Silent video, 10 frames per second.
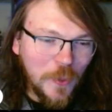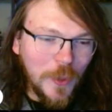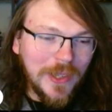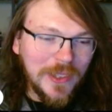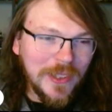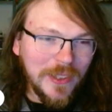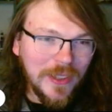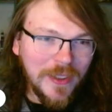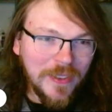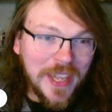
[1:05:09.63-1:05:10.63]
Well,
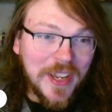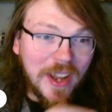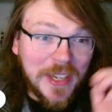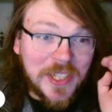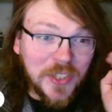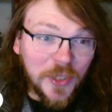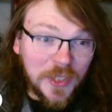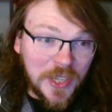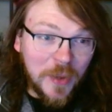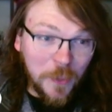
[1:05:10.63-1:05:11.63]
they got his
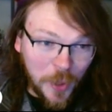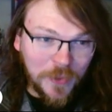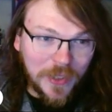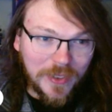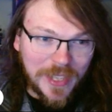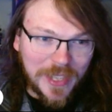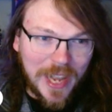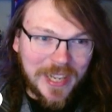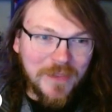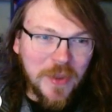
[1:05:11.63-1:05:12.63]
look down perfect. Like
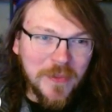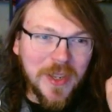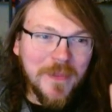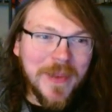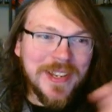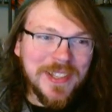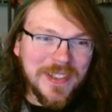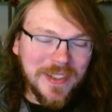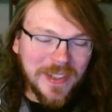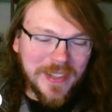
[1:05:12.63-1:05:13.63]
I give them
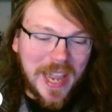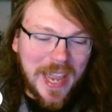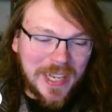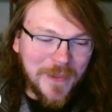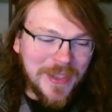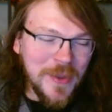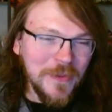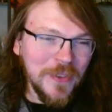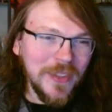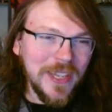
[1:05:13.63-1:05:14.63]
I commend them
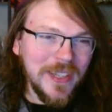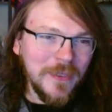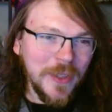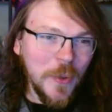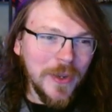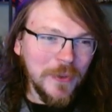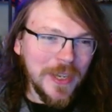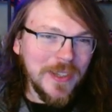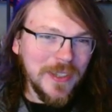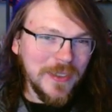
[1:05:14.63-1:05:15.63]
for like going
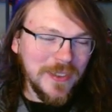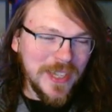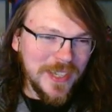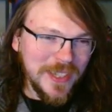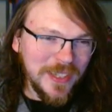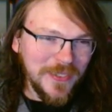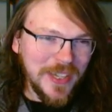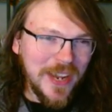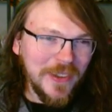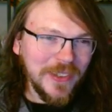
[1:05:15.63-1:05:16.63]
into detail
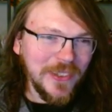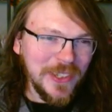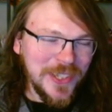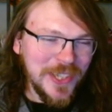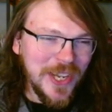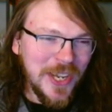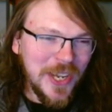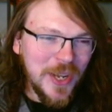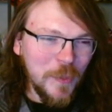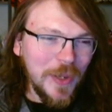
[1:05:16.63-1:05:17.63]
about how it looks.
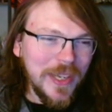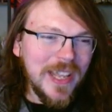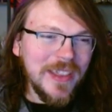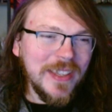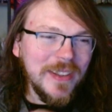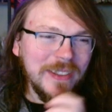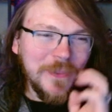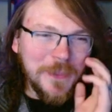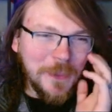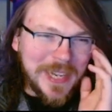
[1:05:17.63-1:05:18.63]
But
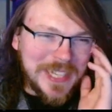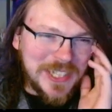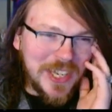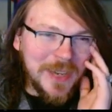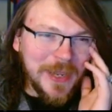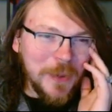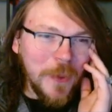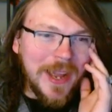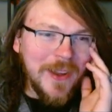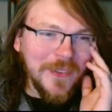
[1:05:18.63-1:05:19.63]
when I saw it, I'm like,
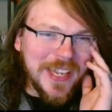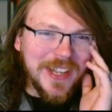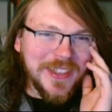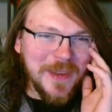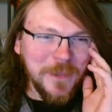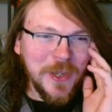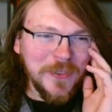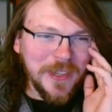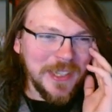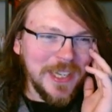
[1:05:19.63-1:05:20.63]
wow, they got that
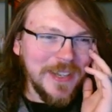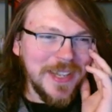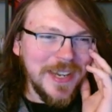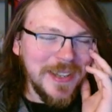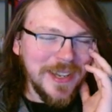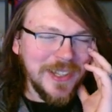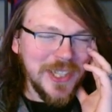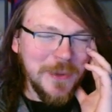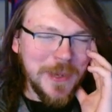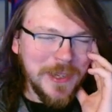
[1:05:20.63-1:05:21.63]
perfect. And then it
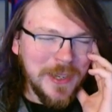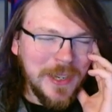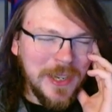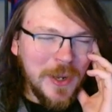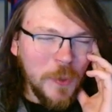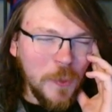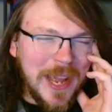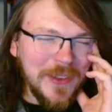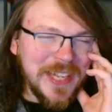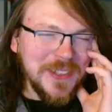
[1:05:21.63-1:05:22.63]
also I went,
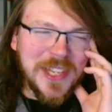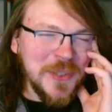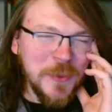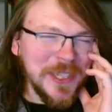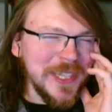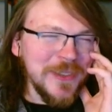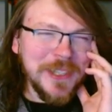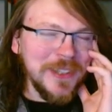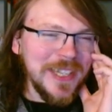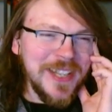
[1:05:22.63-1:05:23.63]
wow, that doesn't work in
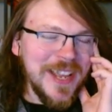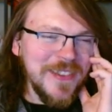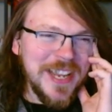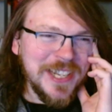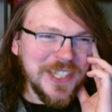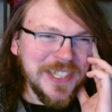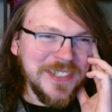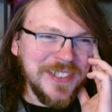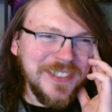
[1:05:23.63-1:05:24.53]
live action.